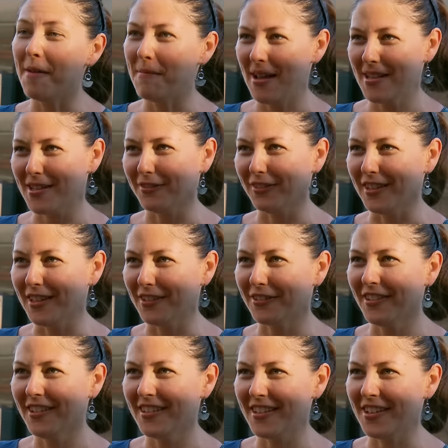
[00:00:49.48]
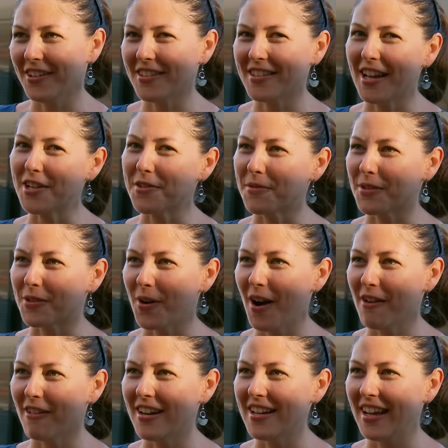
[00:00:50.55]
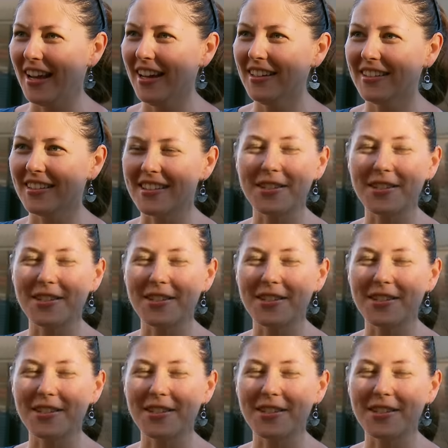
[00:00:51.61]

Massively different. The old station was quite run down and